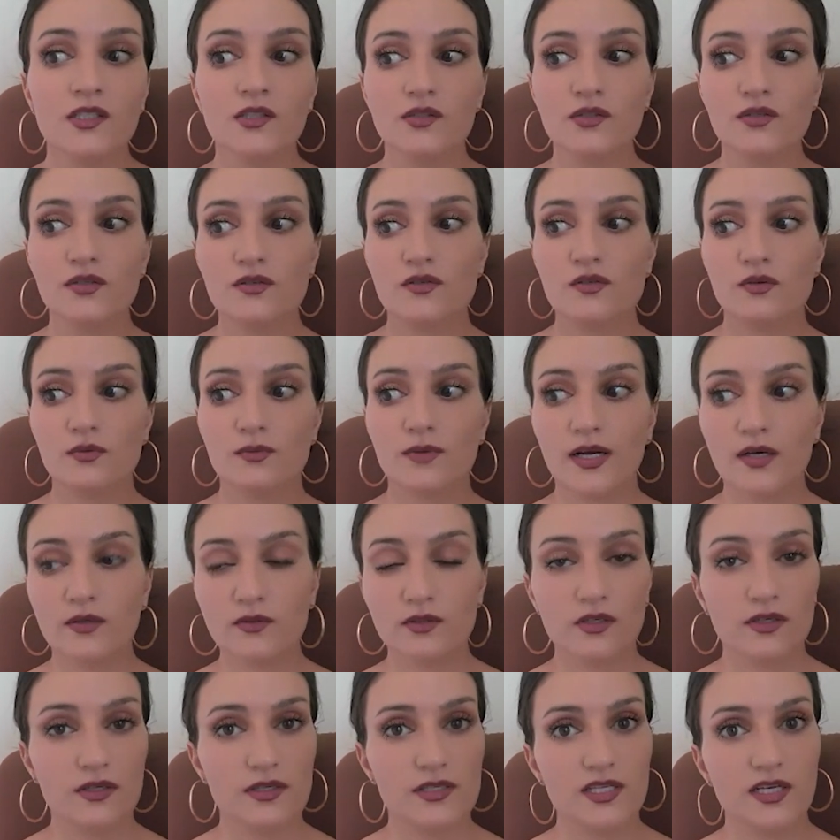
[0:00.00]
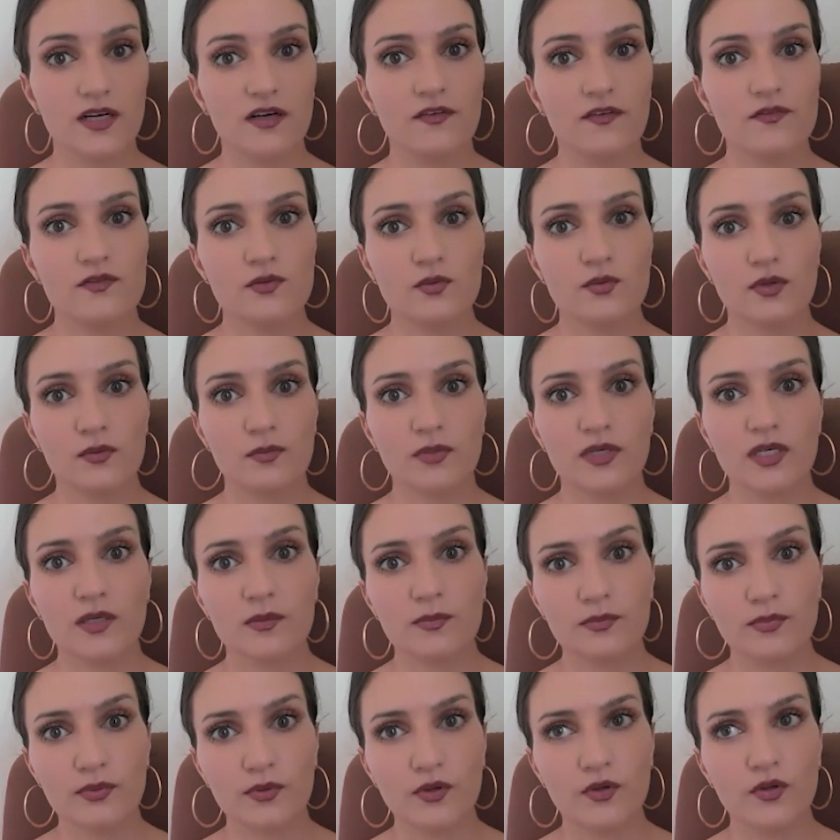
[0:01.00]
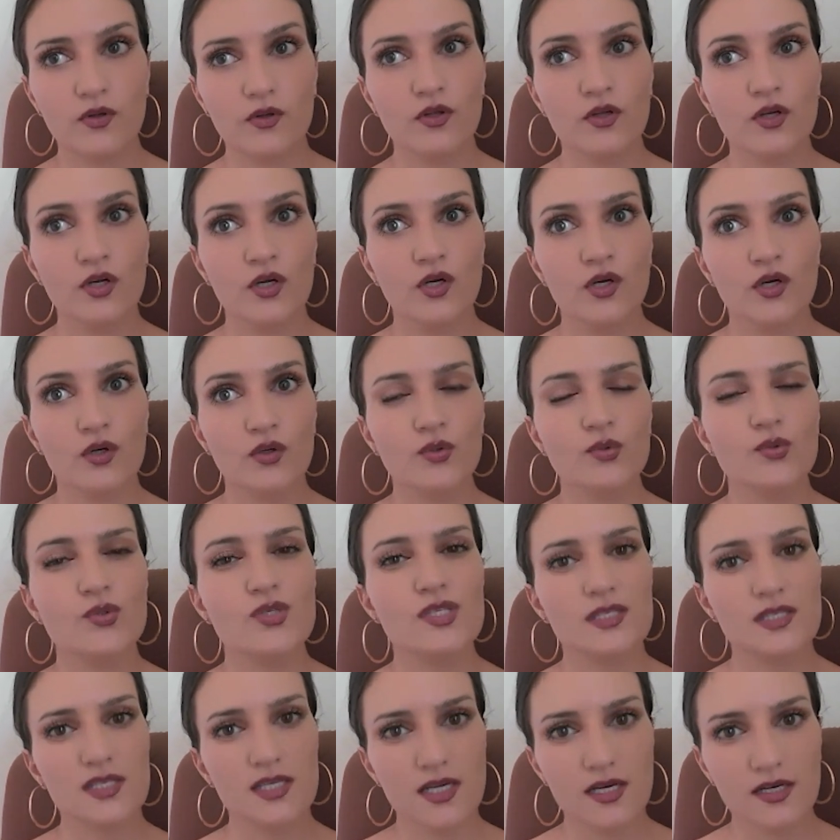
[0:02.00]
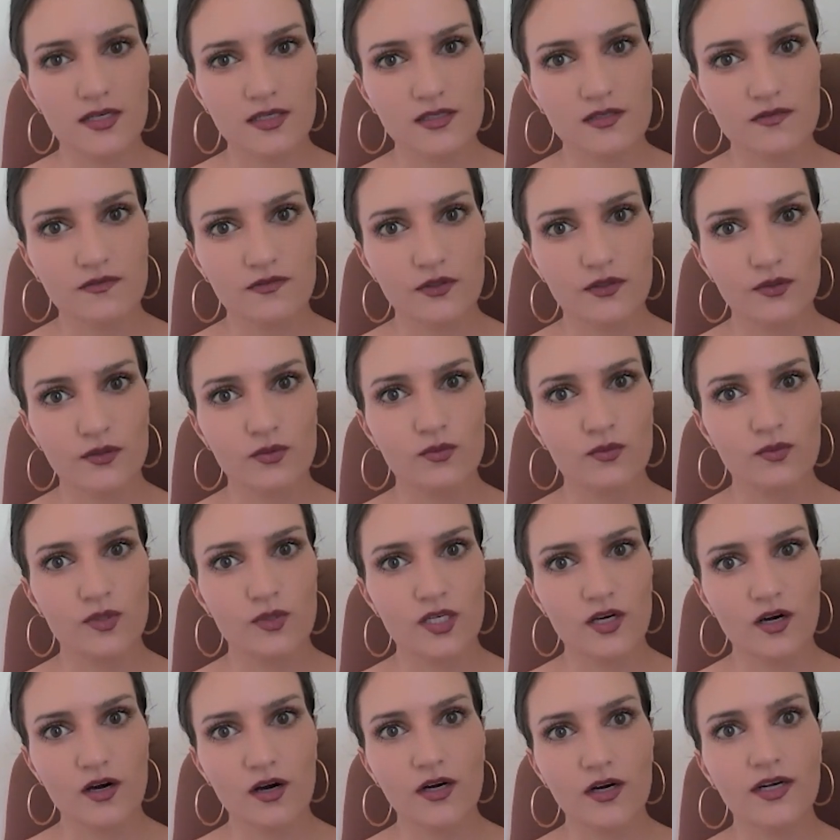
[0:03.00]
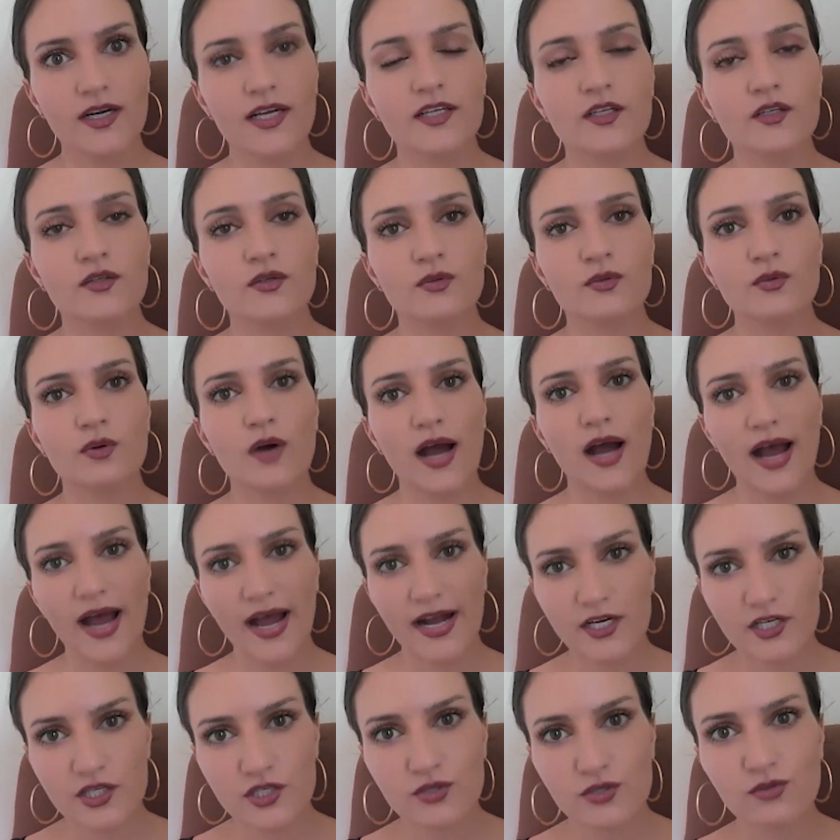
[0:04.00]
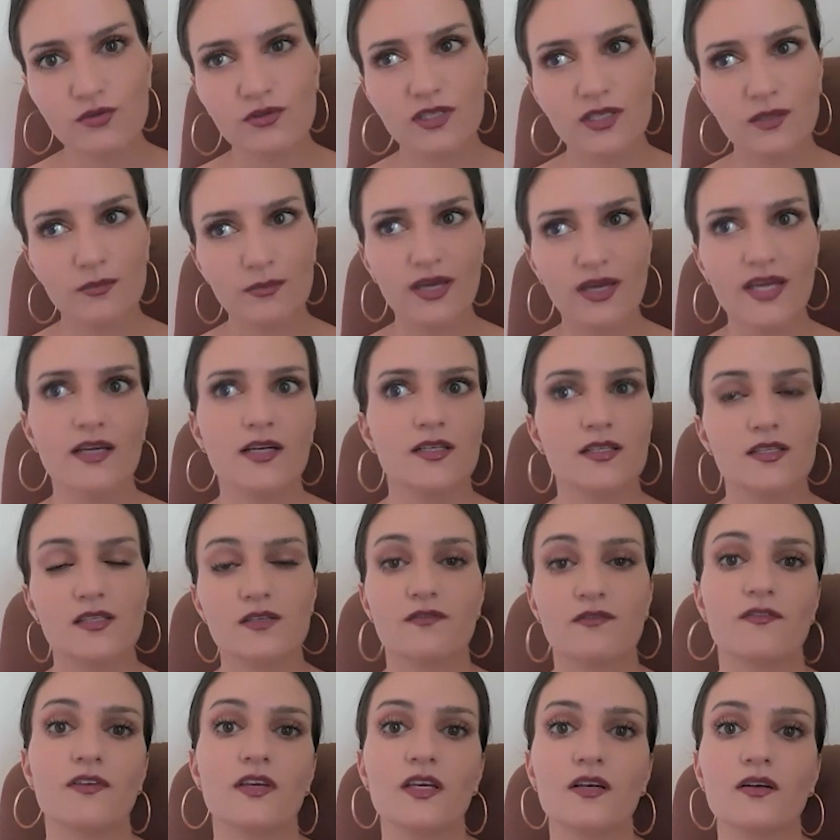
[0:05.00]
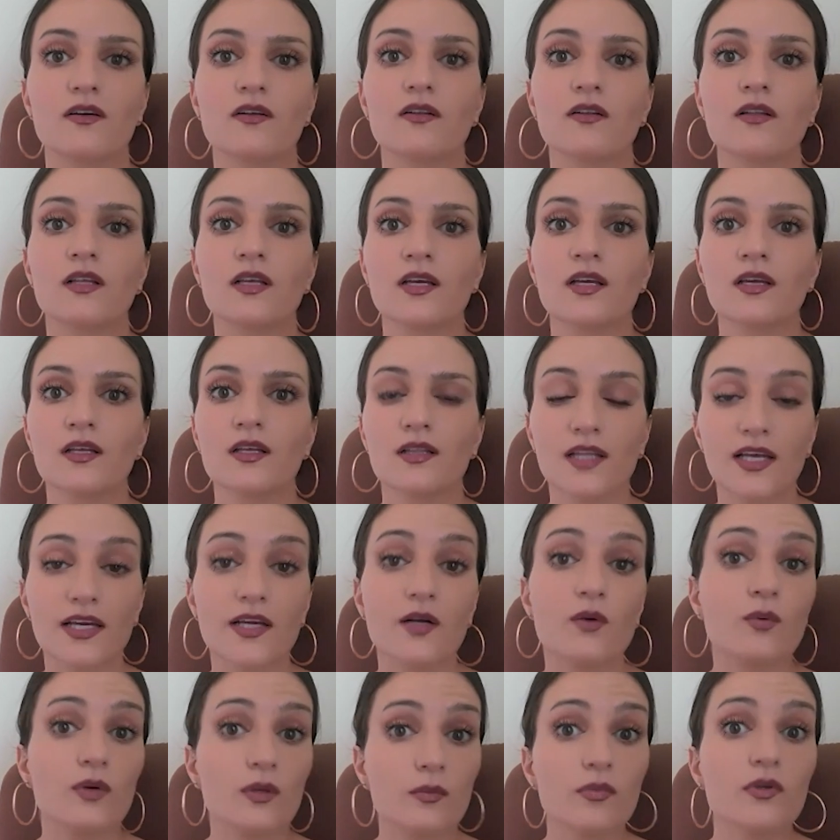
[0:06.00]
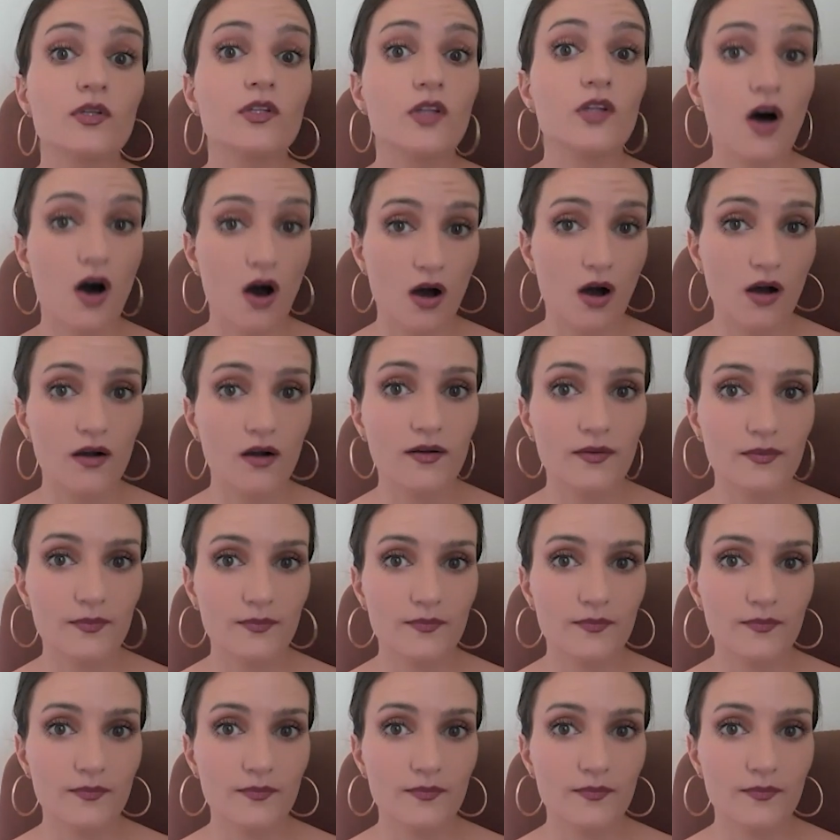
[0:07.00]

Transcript: to surround ourselves with people who see us for who we are and who actually make us feel like we belong.